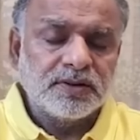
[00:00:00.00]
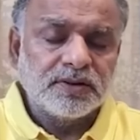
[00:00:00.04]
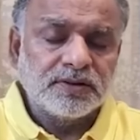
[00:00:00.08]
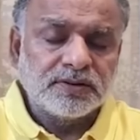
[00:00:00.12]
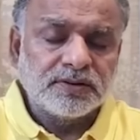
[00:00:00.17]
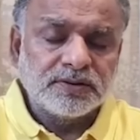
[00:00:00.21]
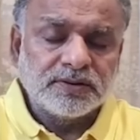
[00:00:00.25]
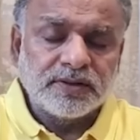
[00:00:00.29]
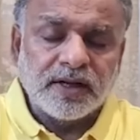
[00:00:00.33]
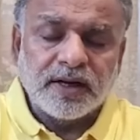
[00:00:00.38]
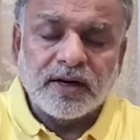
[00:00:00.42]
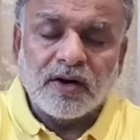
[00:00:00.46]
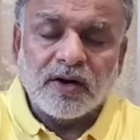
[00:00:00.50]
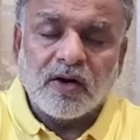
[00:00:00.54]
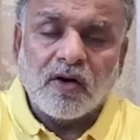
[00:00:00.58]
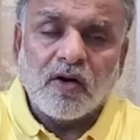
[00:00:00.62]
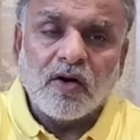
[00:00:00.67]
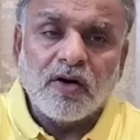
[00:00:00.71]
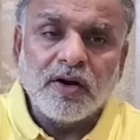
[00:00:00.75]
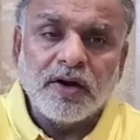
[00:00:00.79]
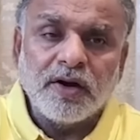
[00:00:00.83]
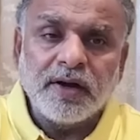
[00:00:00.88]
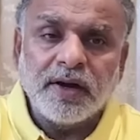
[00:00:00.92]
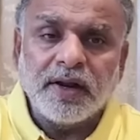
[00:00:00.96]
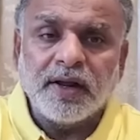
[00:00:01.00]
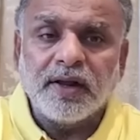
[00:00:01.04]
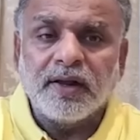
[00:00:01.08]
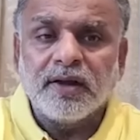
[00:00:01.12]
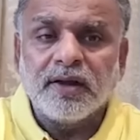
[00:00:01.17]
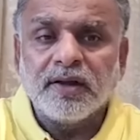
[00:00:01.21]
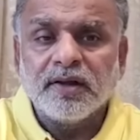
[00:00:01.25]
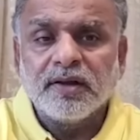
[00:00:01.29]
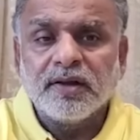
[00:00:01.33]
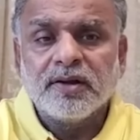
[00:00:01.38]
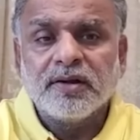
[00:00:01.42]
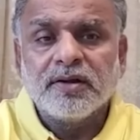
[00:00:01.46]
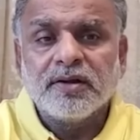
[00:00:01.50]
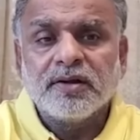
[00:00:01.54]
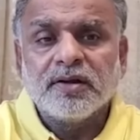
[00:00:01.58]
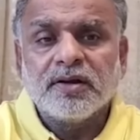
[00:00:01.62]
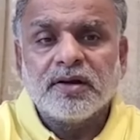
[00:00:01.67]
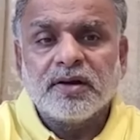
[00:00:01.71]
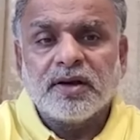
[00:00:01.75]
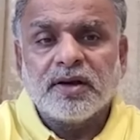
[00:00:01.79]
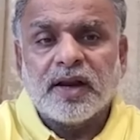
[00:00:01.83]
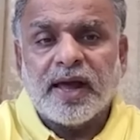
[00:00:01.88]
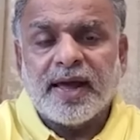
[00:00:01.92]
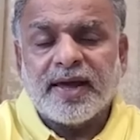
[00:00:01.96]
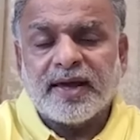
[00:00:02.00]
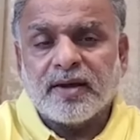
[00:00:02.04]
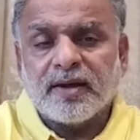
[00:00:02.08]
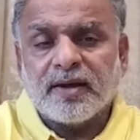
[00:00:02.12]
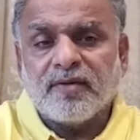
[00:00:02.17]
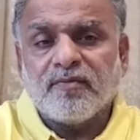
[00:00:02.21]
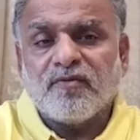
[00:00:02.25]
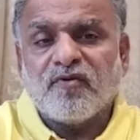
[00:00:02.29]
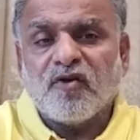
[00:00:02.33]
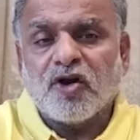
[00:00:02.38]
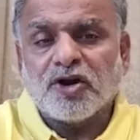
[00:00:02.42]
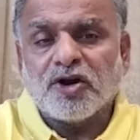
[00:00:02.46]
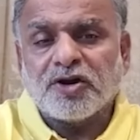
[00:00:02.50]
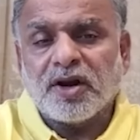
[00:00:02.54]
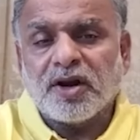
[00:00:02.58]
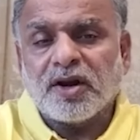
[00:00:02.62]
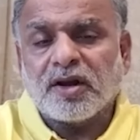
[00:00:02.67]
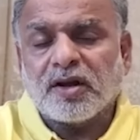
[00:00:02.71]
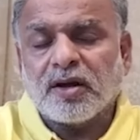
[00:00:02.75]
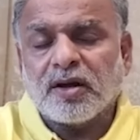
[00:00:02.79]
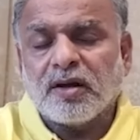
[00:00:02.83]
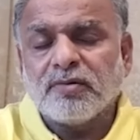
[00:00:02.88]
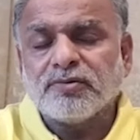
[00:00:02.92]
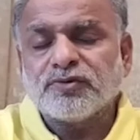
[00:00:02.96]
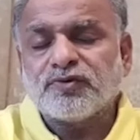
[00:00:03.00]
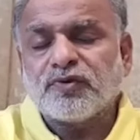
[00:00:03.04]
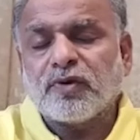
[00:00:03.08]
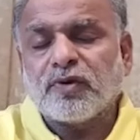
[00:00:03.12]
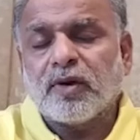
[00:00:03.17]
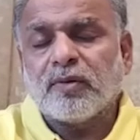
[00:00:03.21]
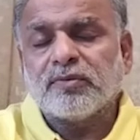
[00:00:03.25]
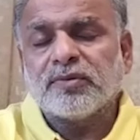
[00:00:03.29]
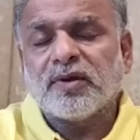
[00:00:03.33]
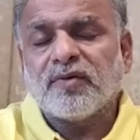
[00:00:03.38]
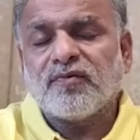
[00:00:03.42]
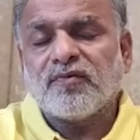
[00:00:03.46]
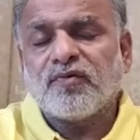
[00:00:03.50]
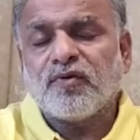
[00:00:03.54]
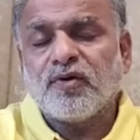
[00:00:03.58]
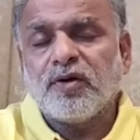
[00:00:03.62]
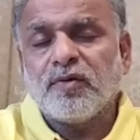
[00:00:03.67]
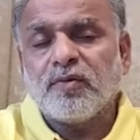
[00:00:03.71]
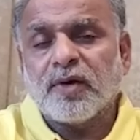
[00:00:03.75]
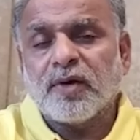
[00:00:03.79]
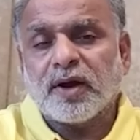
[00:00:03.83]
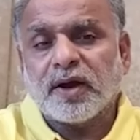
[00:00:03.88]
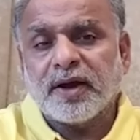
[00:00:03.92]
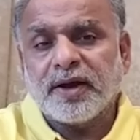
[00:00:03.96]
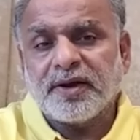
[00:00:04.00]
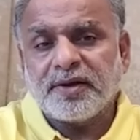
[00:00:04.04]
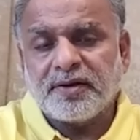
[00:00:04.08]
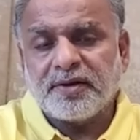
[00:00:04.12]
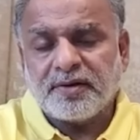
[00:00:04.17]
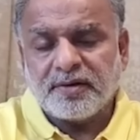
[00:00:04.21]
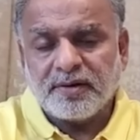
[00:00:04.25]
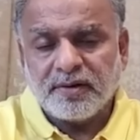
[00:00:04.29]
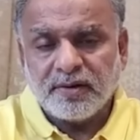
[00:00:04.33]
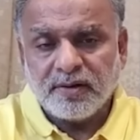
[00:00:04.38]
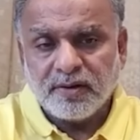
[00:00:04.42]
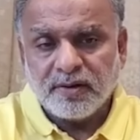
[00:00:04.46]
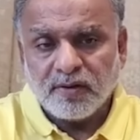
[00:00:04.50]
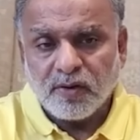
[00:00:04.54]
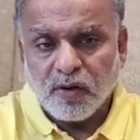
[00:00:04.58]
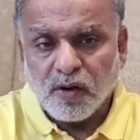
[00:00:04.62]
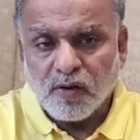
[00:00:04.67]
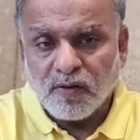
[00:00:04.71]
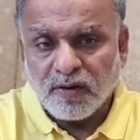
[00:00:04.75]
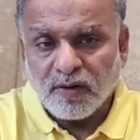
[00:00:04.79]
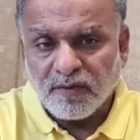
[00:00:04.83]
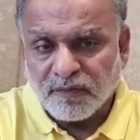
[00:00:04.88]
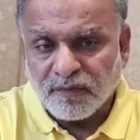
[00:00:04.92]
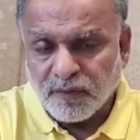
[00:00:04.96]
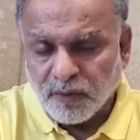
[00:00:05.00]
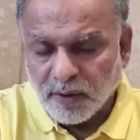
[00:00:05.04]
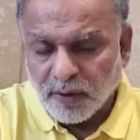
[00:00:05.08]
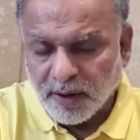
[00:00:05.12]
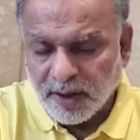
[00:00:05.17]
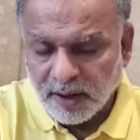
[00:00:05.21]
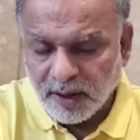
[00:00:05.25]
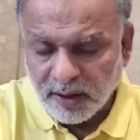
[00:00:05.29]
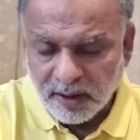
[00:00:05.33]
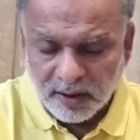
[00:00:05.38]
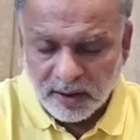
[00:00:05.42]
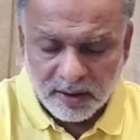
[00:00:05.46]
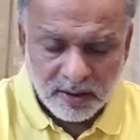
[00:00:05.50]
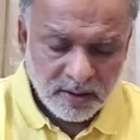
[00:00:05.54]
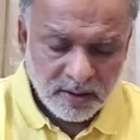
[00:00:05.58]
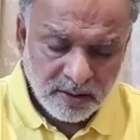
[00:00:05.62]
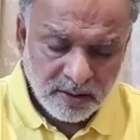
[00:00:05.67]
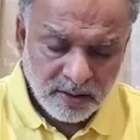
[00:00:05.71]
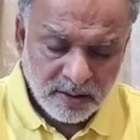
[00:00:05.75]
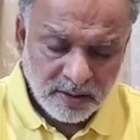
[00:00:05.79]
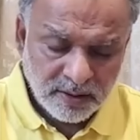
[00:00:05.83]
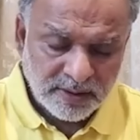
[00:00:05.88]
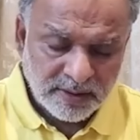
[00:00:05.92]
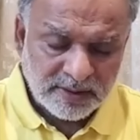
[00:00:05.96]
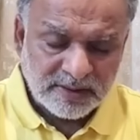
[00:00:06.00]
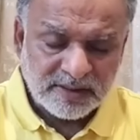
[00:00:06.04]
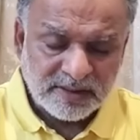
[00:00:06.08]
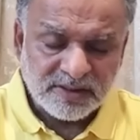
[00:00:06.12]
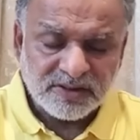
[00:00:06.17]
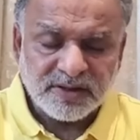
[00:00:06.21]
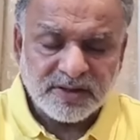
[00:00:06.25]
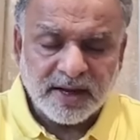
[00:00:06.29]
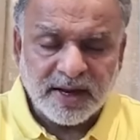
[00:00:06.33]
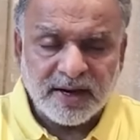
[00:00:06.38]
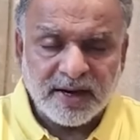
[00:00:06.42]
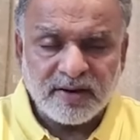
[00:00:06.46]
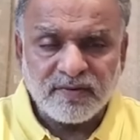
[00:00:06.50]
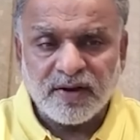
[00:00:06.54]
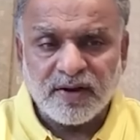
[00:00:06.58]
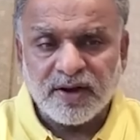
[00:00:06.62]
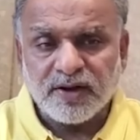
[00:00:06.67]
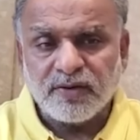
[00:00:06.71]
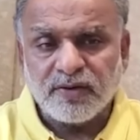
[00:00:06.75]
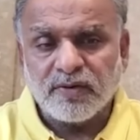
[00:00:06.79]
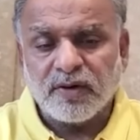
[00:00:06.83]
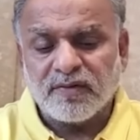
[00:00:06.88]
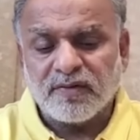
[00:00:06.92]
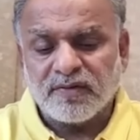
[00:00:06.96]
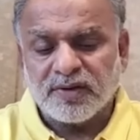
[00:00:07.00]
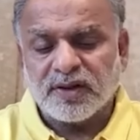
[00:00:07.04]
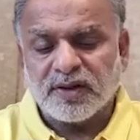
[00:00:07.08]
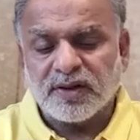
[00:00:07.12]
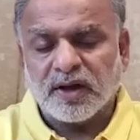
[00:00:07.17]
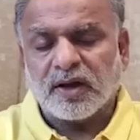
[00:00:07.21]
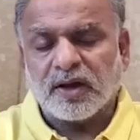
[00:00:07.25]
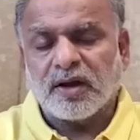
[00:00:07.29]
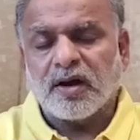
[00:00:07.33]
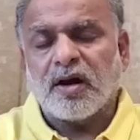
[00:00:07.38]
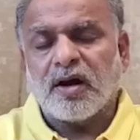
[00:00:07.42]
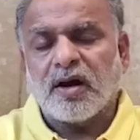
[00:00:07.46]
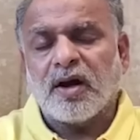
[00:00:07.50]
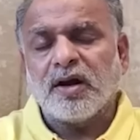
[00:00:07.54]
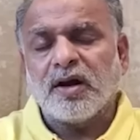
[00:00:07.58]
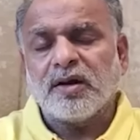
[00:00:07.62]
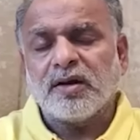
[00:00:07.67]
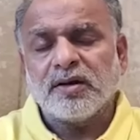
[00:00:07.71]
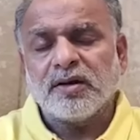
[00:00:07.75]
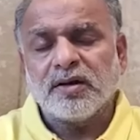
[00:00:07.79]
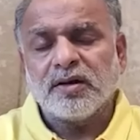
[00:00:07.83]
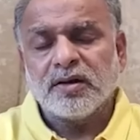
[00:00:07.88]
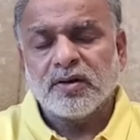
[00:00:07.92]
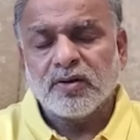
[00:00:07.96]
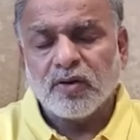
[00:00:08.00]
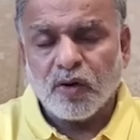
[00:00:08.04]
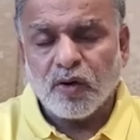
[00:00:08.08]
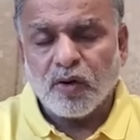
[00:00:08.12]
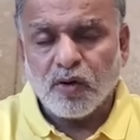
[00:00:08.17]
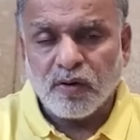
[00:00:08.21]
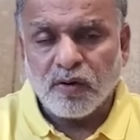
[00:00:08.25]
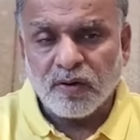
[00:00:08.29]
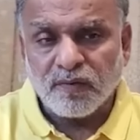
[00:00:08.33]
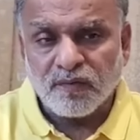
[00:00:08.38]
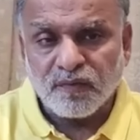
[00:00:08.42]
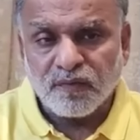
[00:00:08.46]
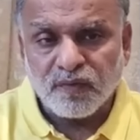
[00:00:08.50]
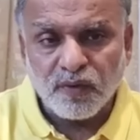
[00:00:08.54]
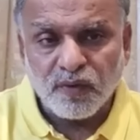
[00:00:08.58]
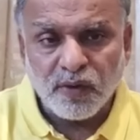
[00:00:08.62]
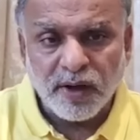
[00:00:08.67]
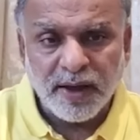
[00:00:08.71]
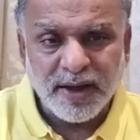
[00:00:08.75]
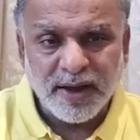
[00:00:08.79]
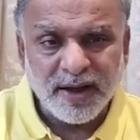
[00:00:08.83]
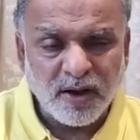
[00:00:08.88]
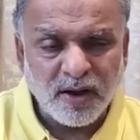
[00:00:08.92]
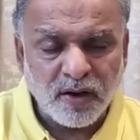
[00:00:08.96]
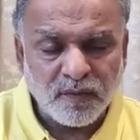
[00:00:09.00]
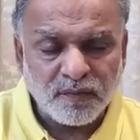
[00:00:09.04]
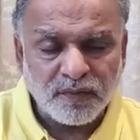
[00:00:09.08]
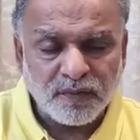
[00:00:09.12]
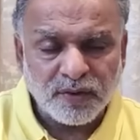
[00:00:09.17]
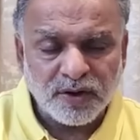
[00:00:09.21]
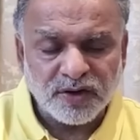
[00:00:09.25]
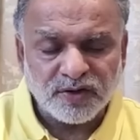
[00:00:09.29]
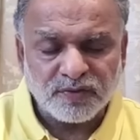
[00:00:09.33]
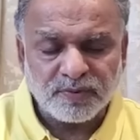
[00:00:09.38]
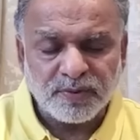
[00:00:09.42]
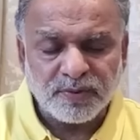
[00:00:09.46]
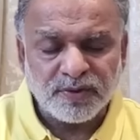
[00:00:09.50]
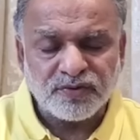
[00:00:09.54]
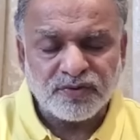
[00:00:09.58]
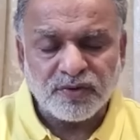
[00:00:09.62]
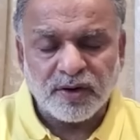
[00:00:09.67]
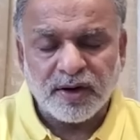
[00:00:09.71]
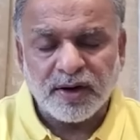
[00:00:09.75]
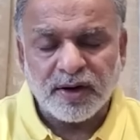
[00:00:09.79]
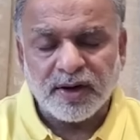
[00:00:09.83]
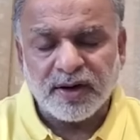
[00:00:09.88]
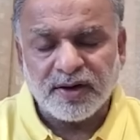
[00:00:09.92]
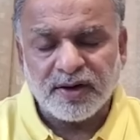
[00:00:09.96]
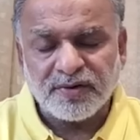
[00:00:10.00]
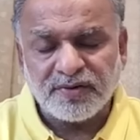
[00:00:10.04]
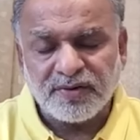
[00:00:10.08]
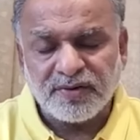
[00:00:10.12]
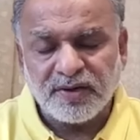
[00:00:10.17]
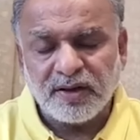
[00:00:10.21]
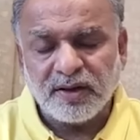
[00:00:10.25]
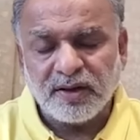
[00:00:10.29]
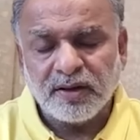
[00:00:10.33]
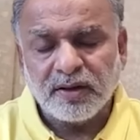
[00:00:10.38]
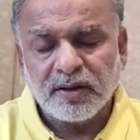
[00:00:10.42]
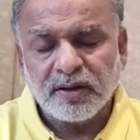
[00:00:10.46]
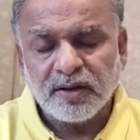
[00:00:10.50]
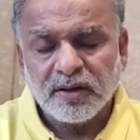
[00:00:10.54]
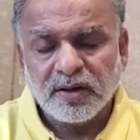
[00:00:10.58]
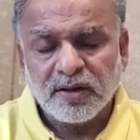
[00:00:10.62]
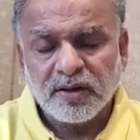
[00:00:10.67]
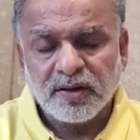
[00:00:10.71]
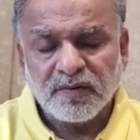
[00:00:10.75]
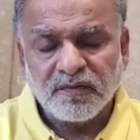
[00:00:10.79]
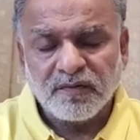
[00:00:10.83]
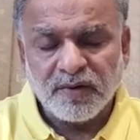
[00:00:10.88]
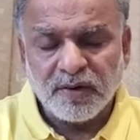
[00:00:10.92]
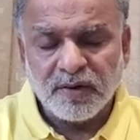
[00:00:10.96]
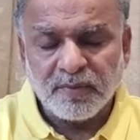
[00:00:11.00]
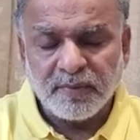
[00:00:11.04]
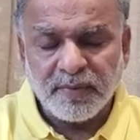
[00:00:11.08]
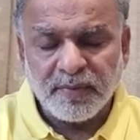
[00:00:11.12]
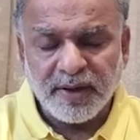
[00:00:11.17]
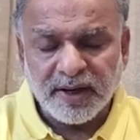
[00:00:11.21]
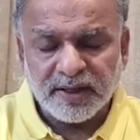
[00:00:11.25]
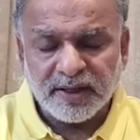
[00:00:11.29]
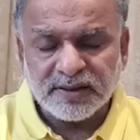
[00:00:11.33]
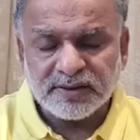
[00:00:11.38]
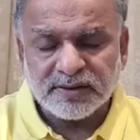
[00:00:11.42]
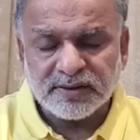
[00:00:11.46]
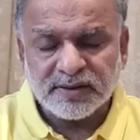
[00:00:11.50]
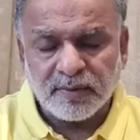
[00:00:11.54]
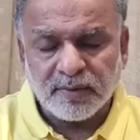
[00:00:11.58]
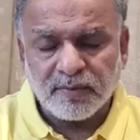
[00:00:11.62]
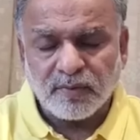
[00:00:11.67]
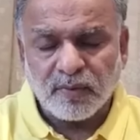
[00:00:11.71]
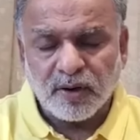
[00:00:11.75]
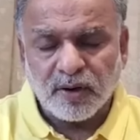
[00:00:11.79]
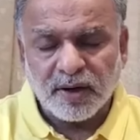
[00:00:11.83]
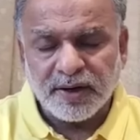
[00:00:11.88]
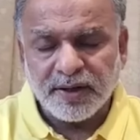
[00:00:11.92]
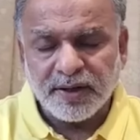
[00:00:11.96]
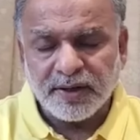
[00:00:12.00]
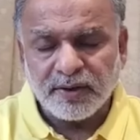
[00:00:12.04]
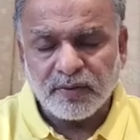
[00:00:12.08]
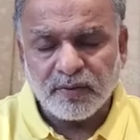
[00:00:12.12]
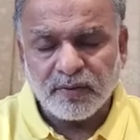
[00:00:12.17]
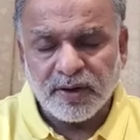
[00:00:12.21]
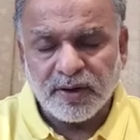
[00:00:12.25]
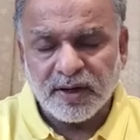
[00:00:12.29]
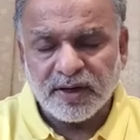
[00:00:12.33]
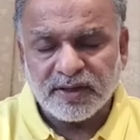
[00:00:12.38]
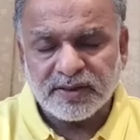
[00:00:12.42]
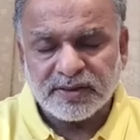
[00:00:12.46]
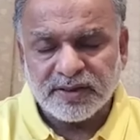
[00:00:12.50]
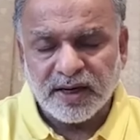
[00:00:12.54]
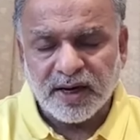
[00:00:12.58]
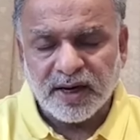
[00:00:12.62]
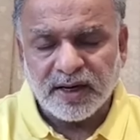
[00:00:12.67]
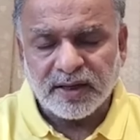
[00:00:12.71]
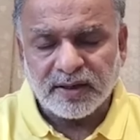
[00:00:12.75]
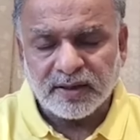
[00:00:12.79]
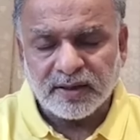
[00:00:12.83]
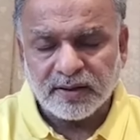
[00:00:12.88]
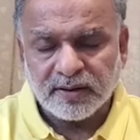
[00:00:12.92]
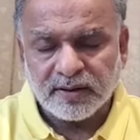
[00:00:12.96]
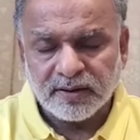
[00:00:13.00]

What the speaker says: then only like a water comes from the full bucket, overflowing inside, when you are with the God, overflowing of your spiritual energy will make somebody to understand.